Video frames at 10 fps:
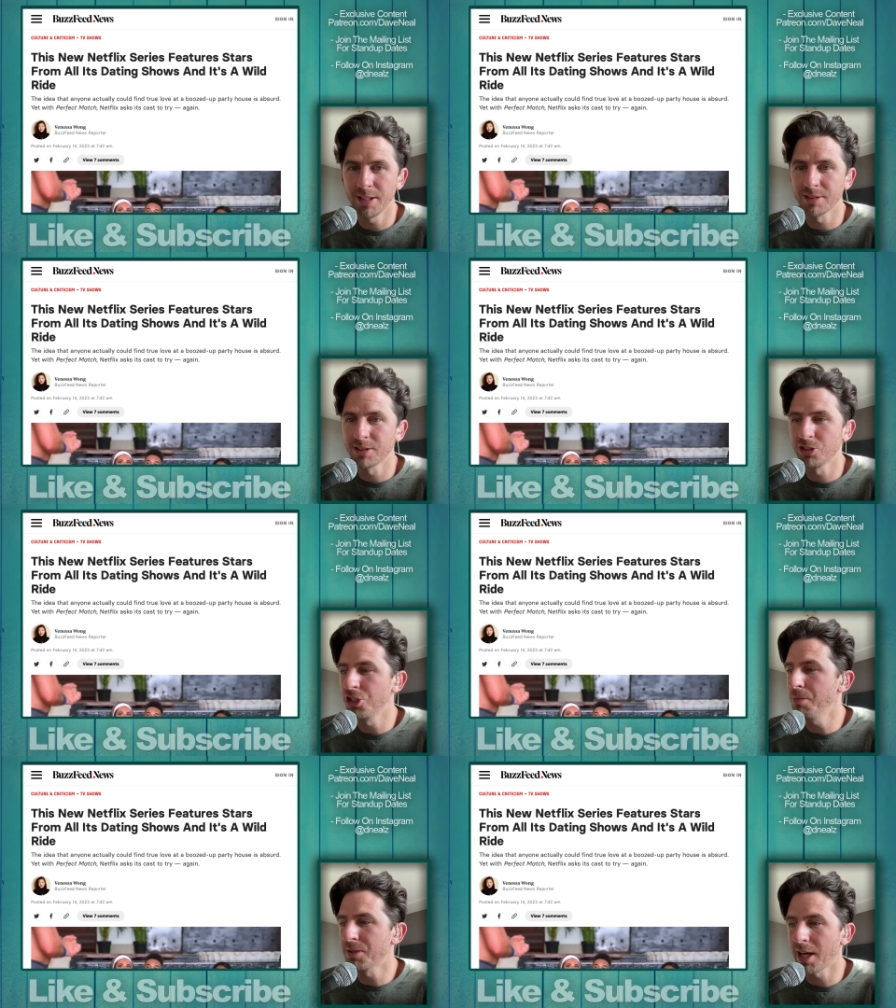It's
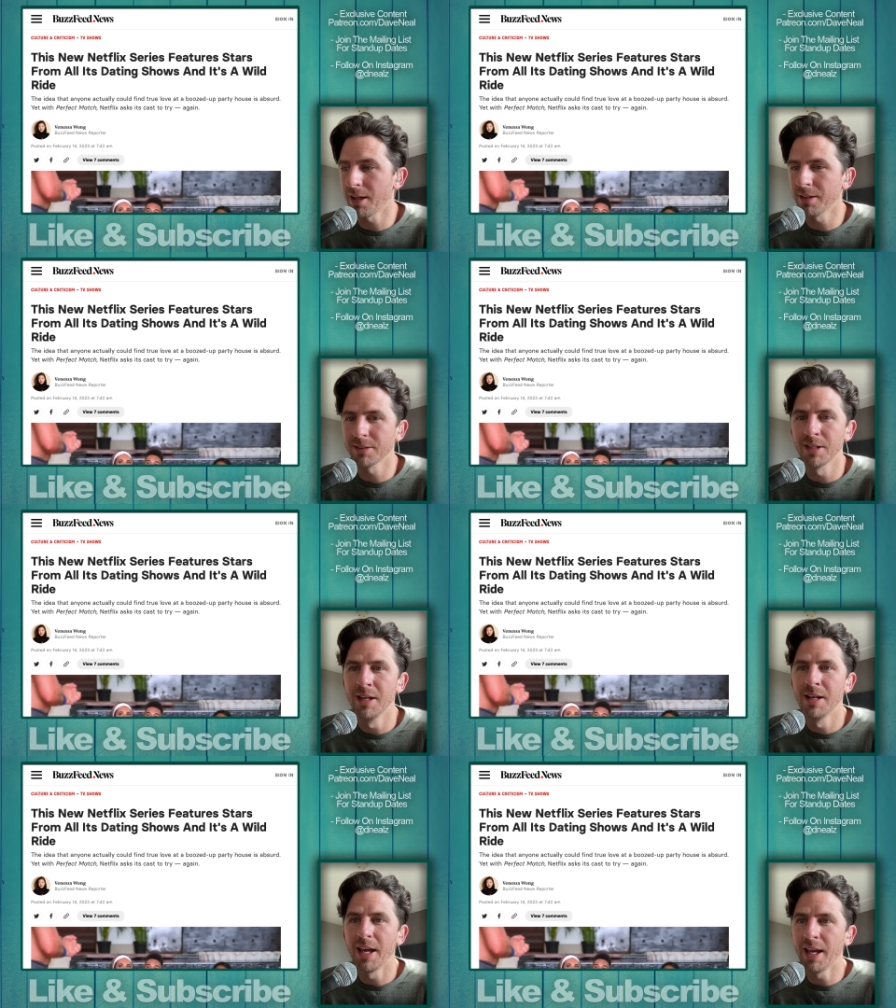cheap talent
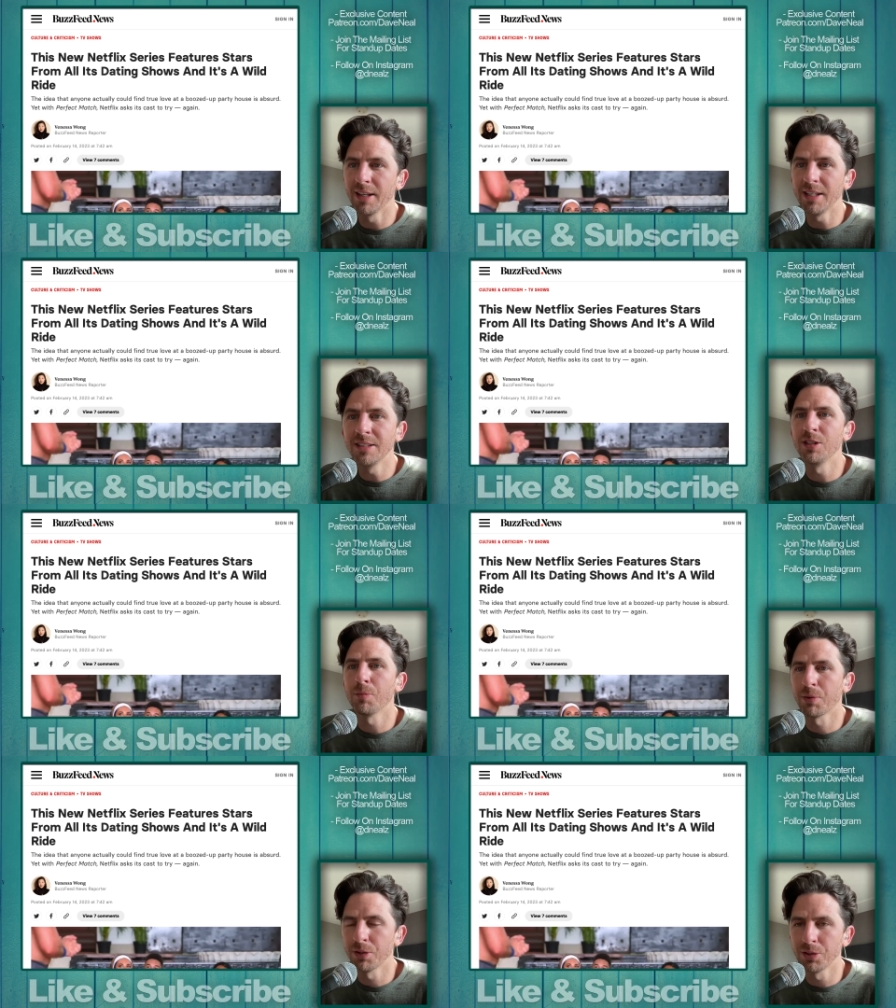and easy
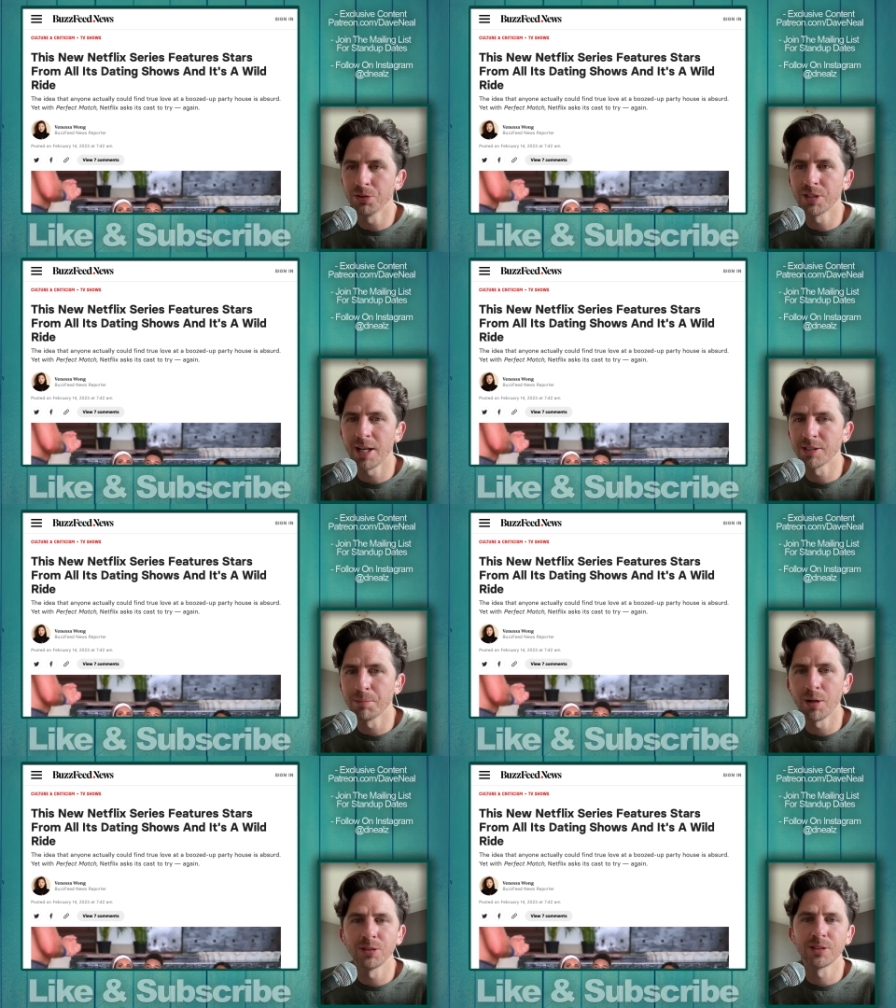to produce as
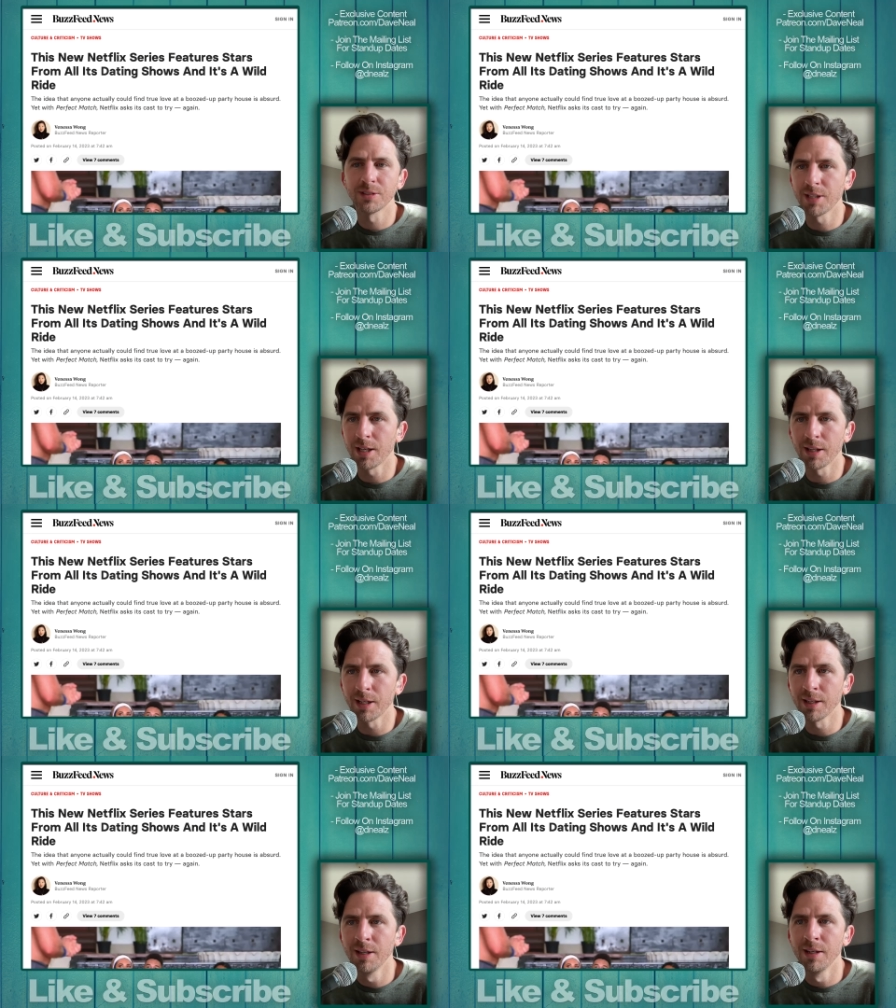opposed to say
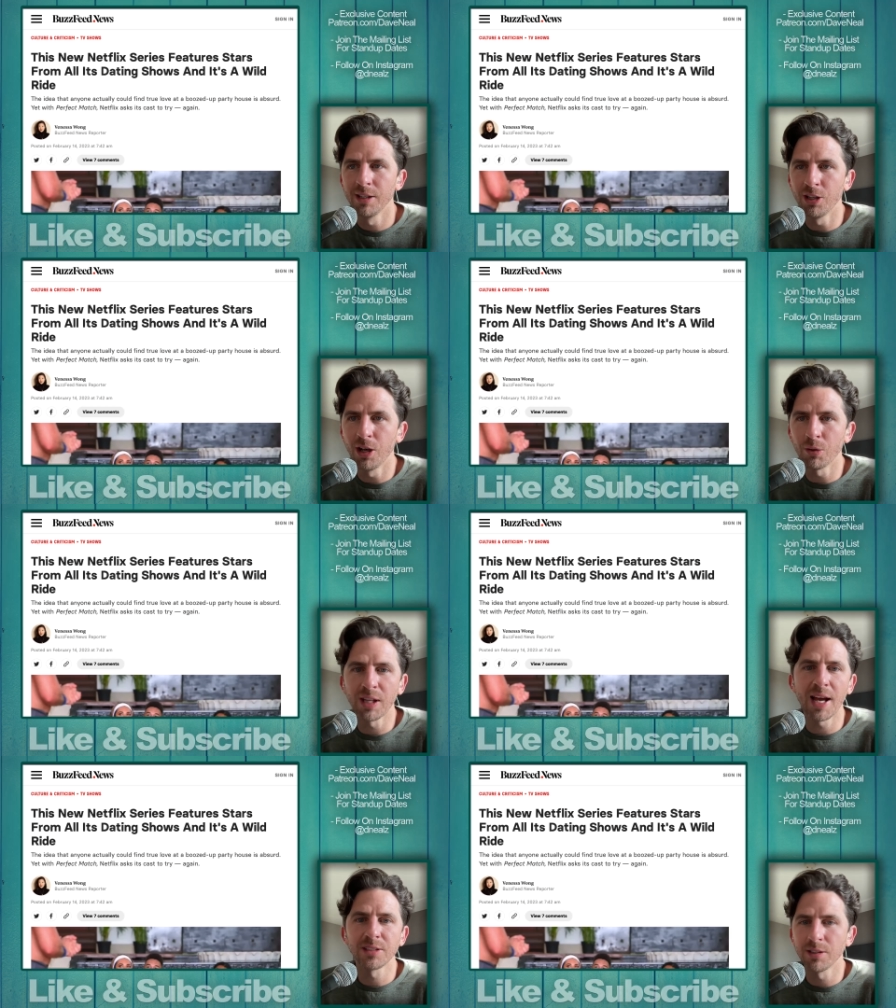like, you know,
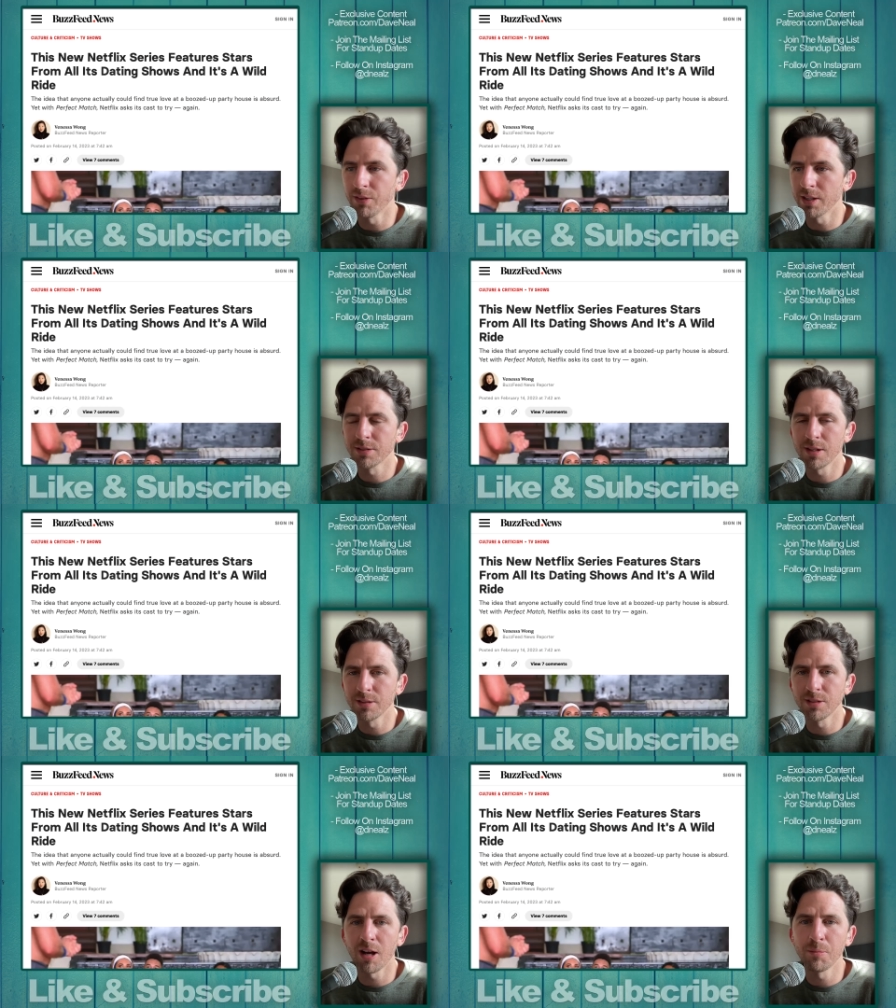Last of Us,
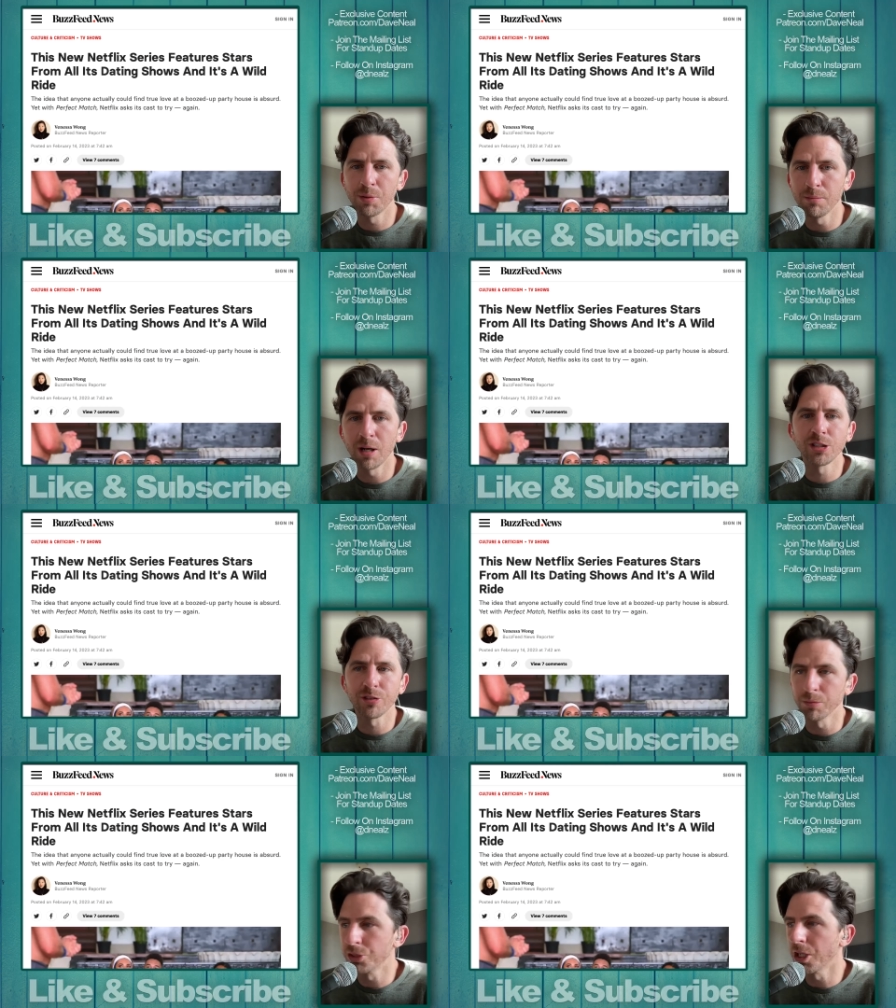the zombie
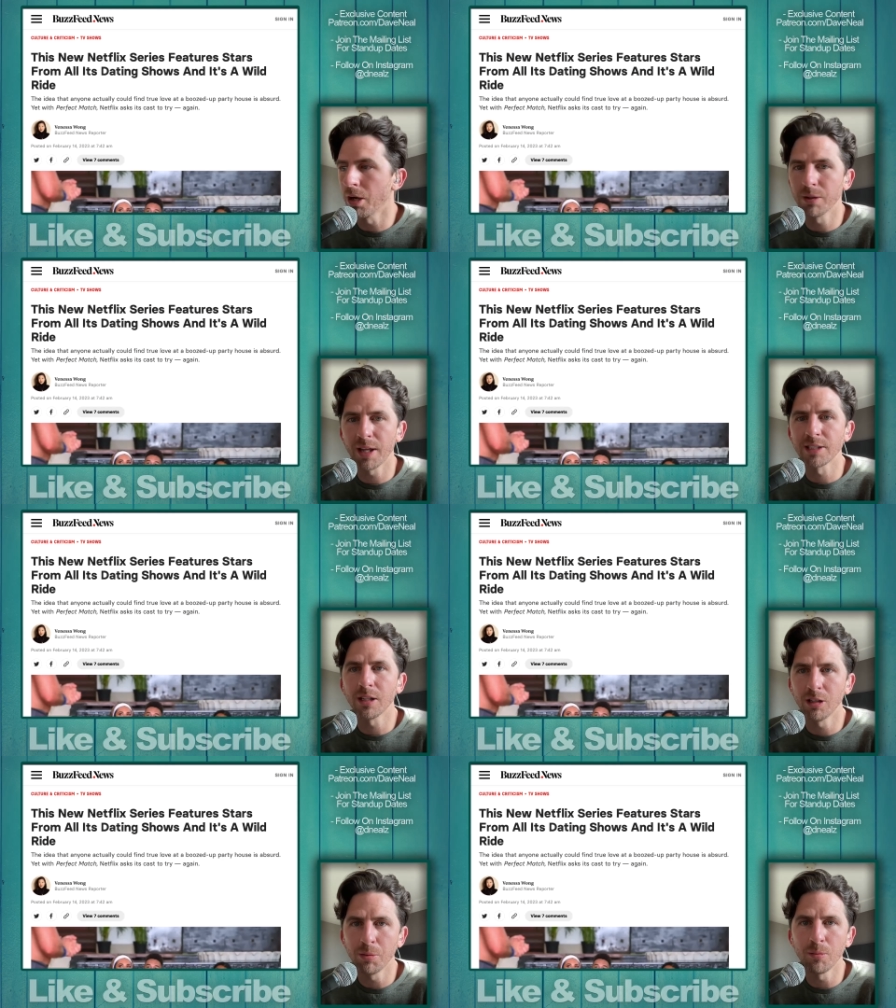mushroom show. That's a
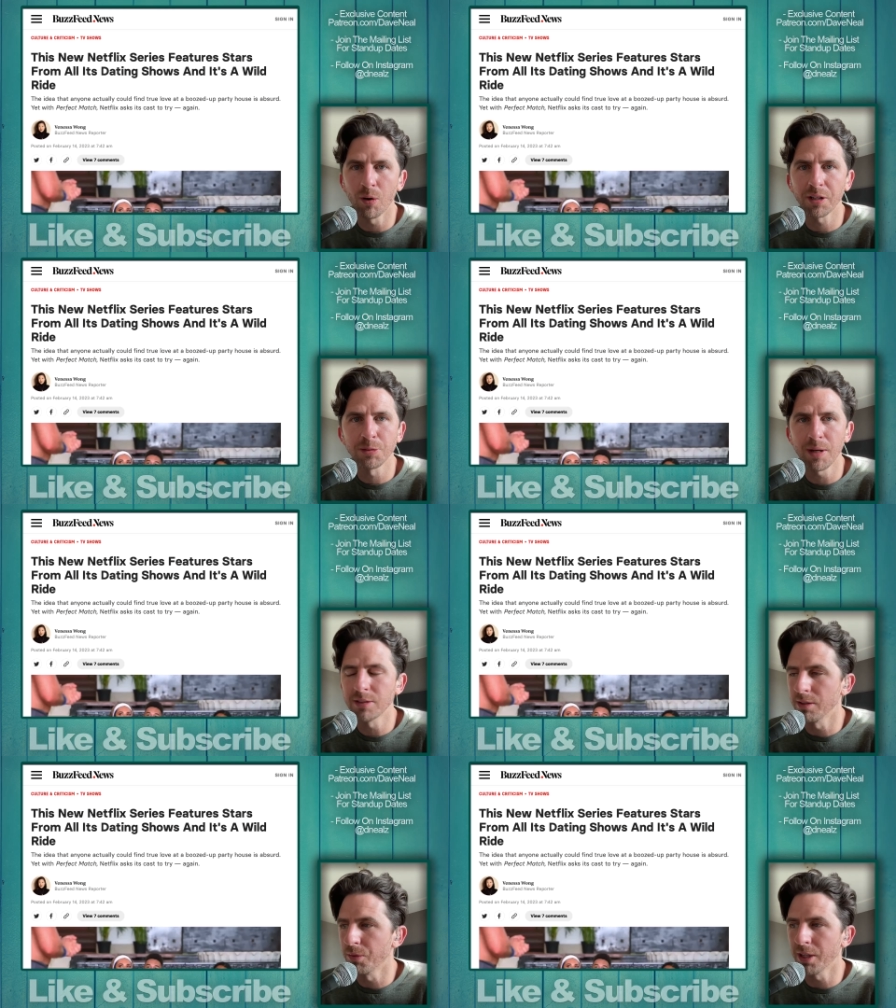little bit more
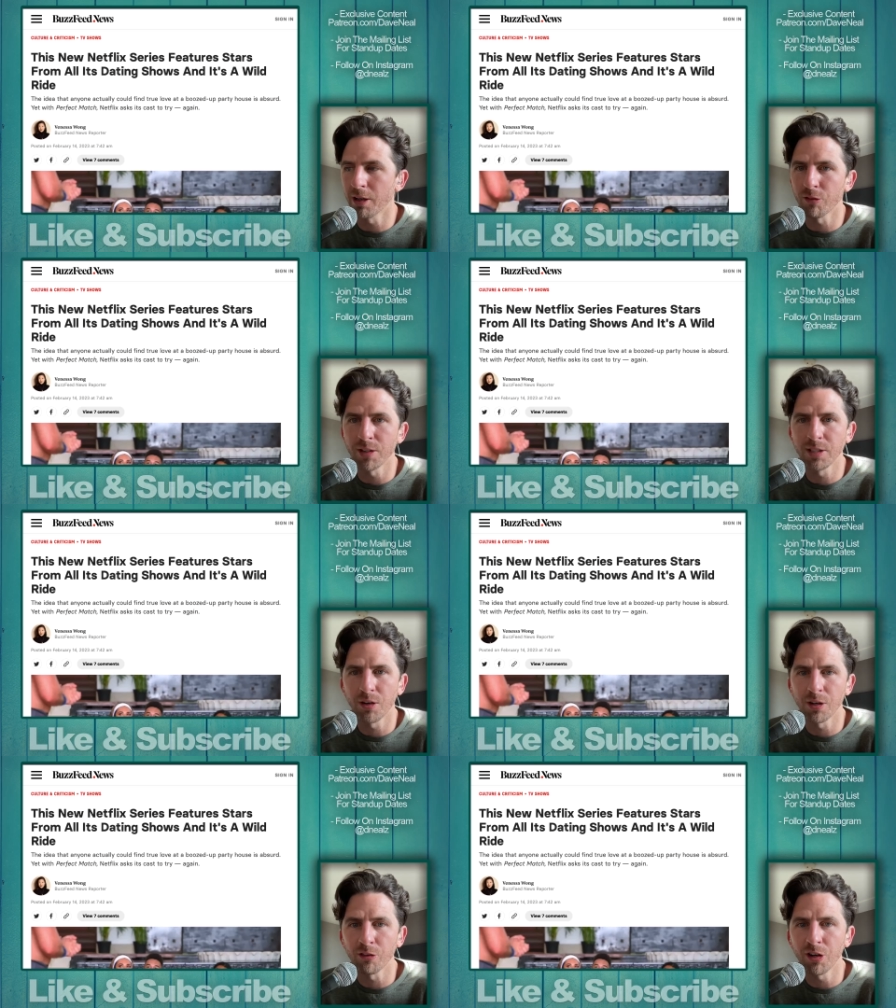expensive when you got to rent out
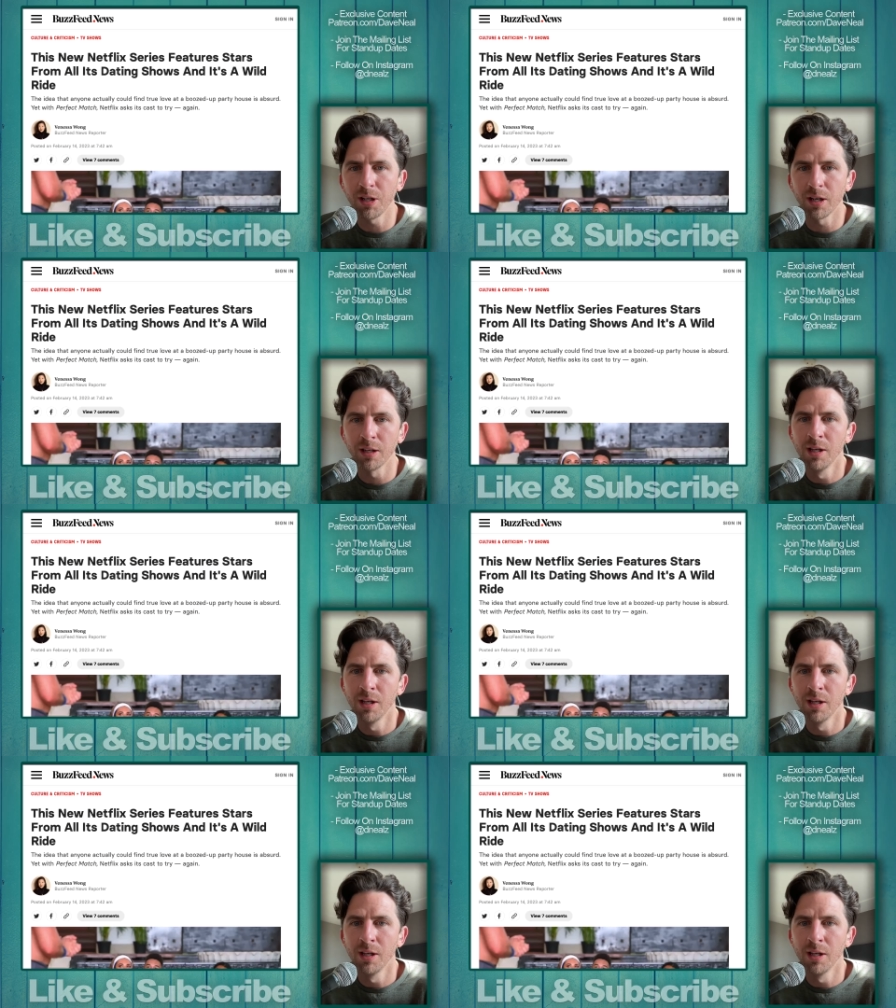an arena